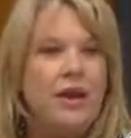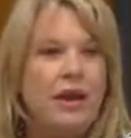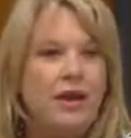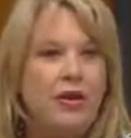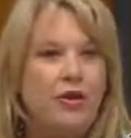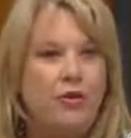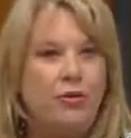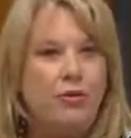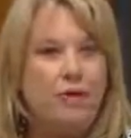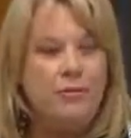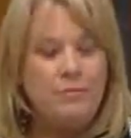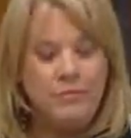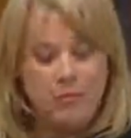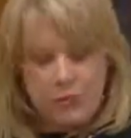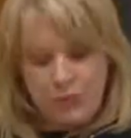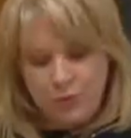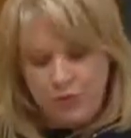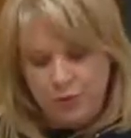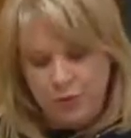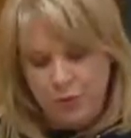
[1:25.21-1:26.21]

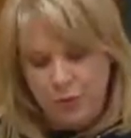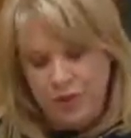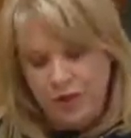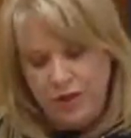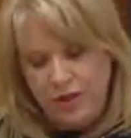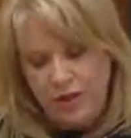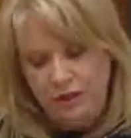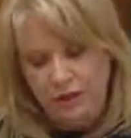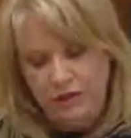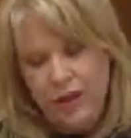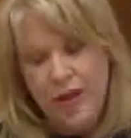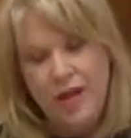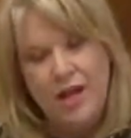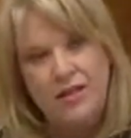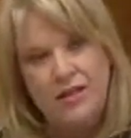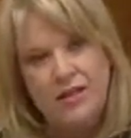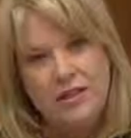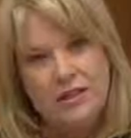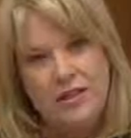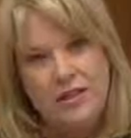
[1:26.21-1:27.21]
equipped with
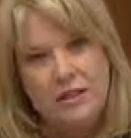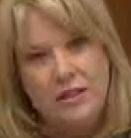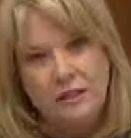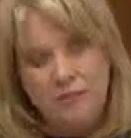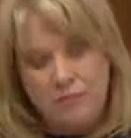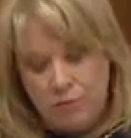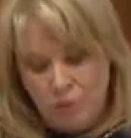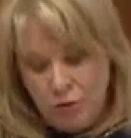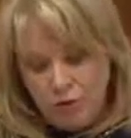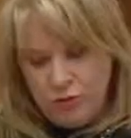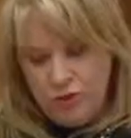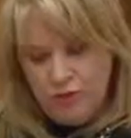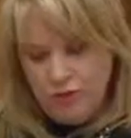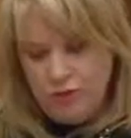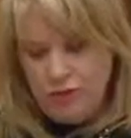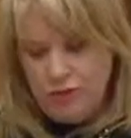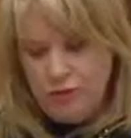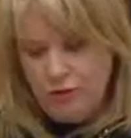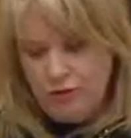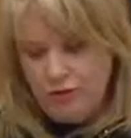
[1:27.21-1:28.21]
advanced
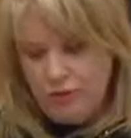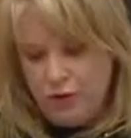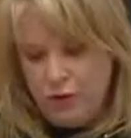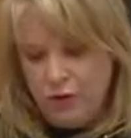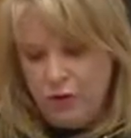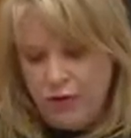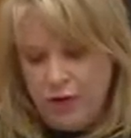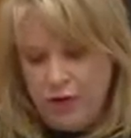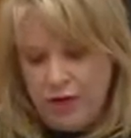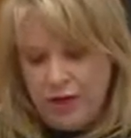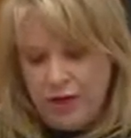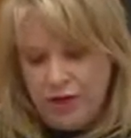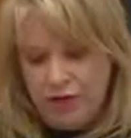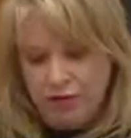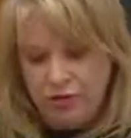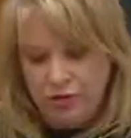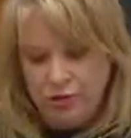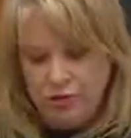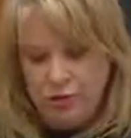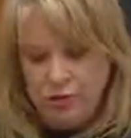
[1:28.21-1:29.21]
multi-role
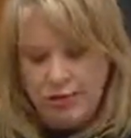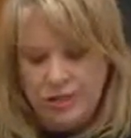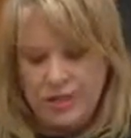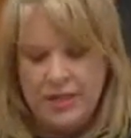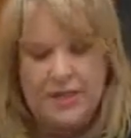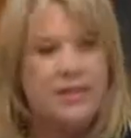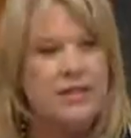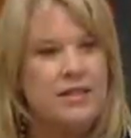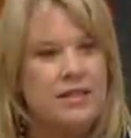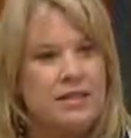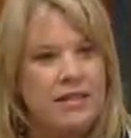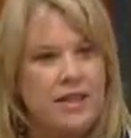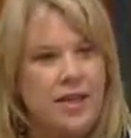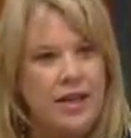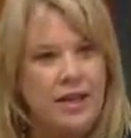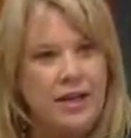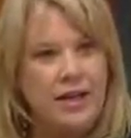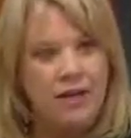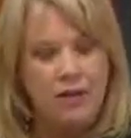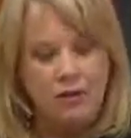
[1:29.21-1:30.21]
electronically
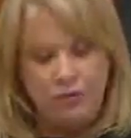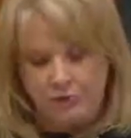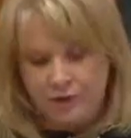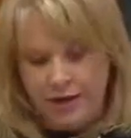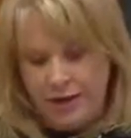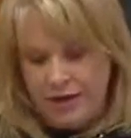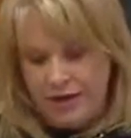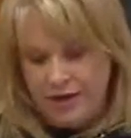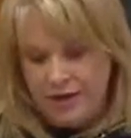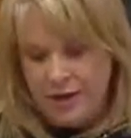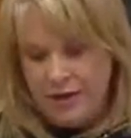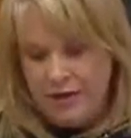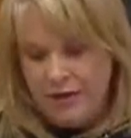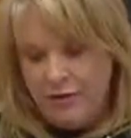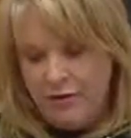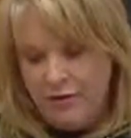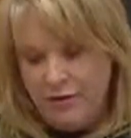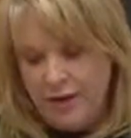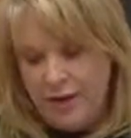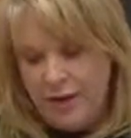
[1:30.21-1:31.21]
scanned array
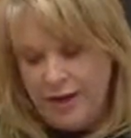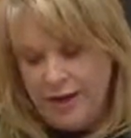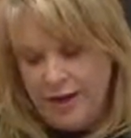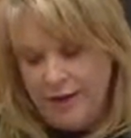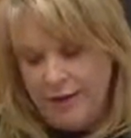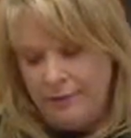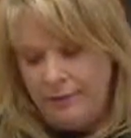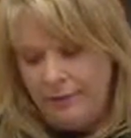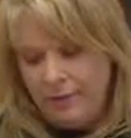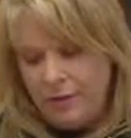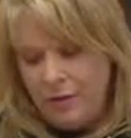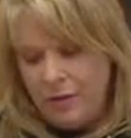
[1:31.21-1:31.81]
radar.